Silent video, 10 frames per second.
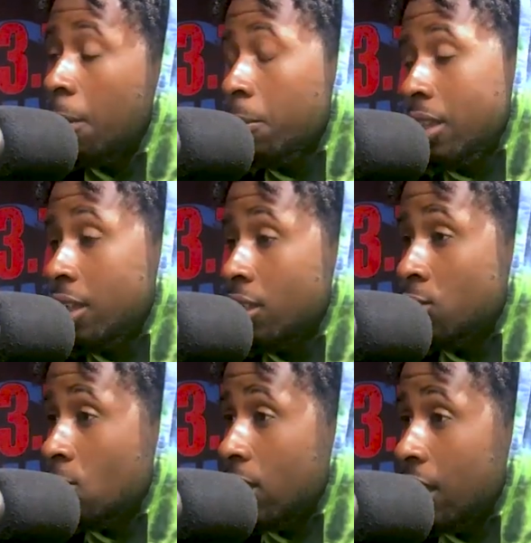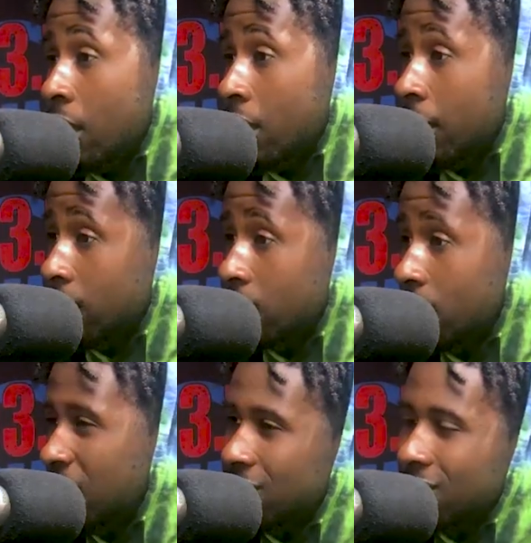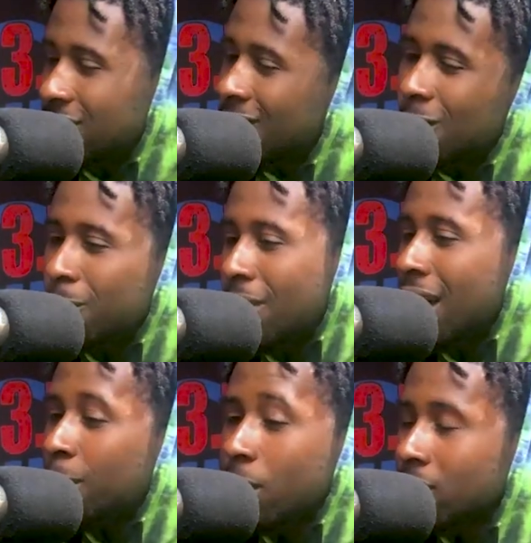and I really enjoy that, honestly, and just the whole vibe